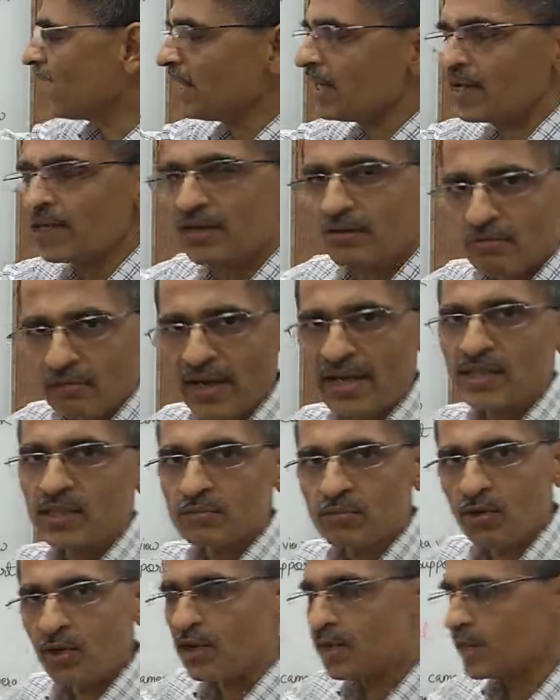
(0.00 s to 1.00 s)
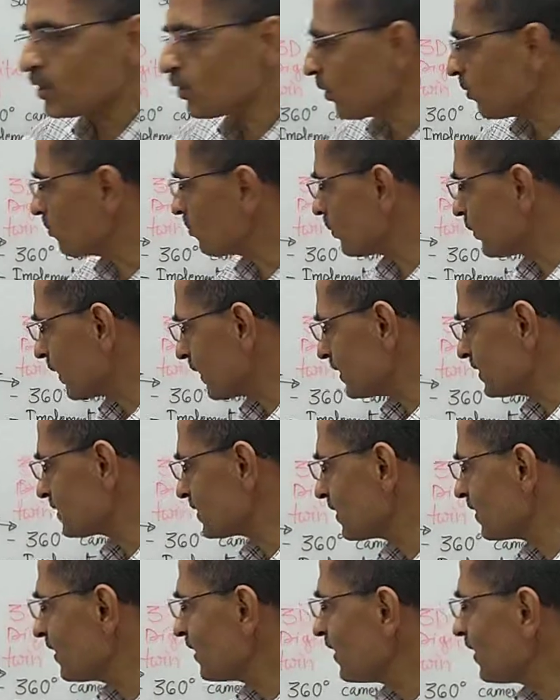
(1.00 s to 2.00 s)
identify the faulty
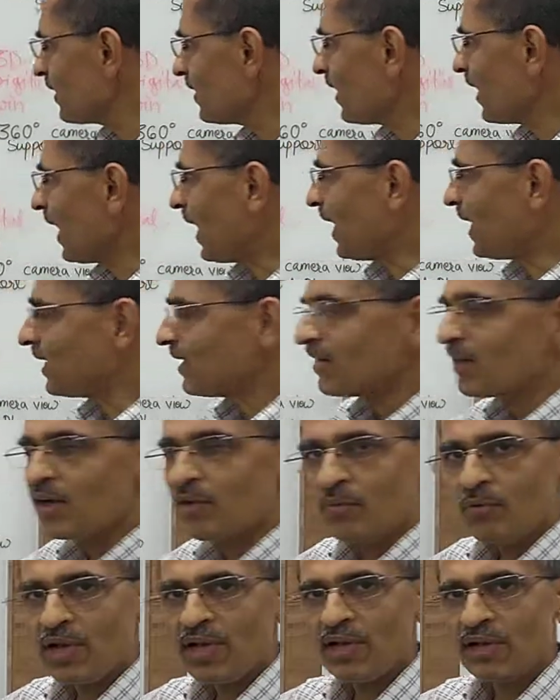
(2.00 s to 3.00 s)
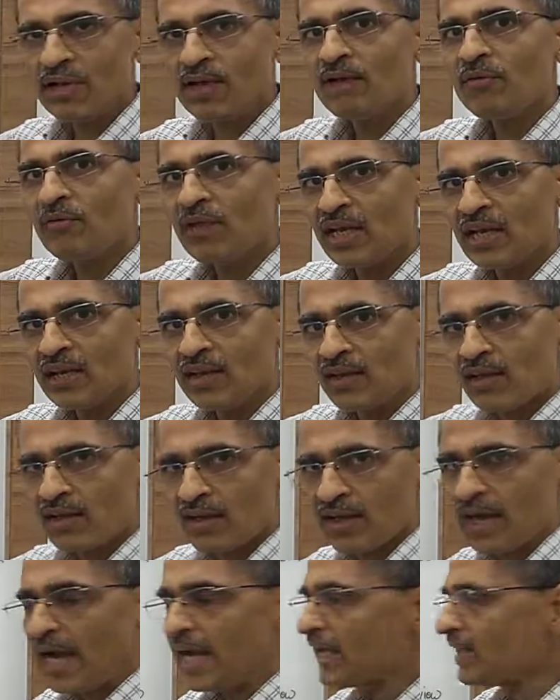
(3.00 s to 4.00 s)
components and will, will
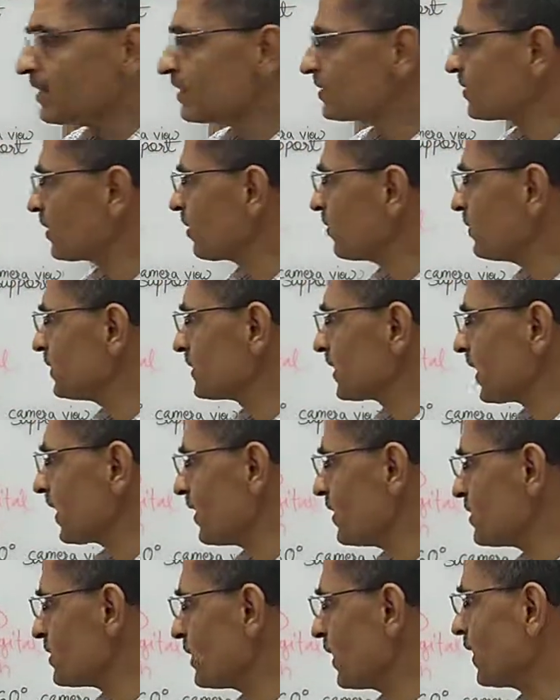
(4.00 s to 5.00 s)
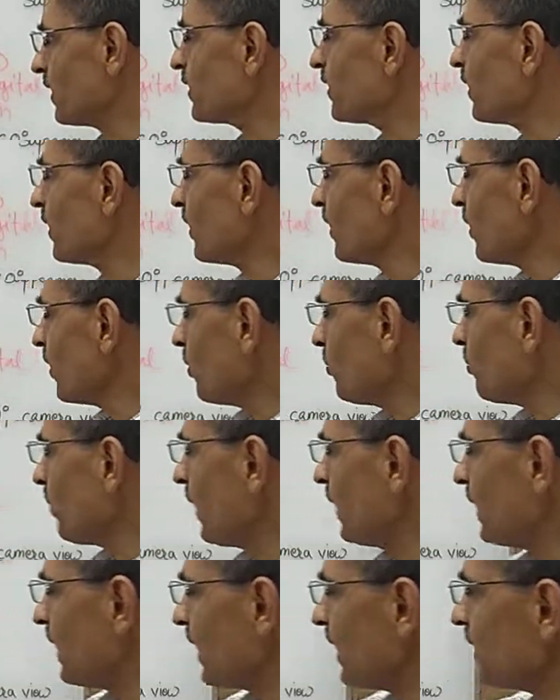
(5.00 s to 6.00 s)
uh, guide the service technician.
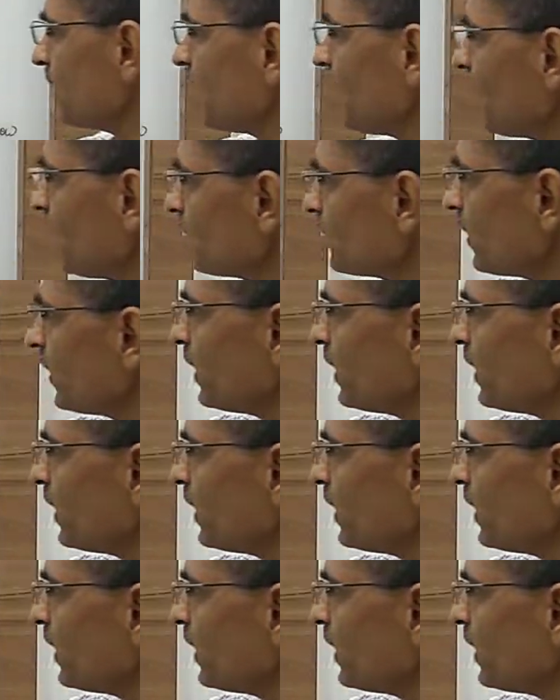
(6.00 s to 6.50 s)
But then there is